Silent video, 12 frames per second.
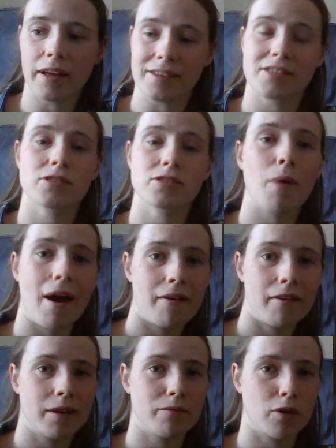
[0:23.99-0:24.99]
There's
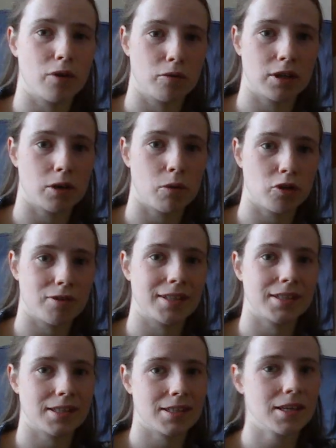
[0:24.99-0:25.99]
squaring involved in a
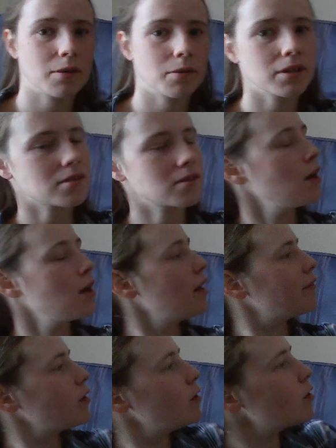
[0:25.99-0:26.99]
quadratic sequence.
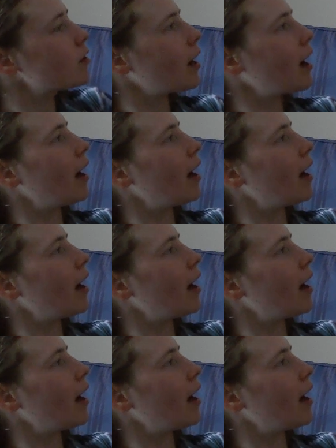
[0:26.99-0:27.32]
If you look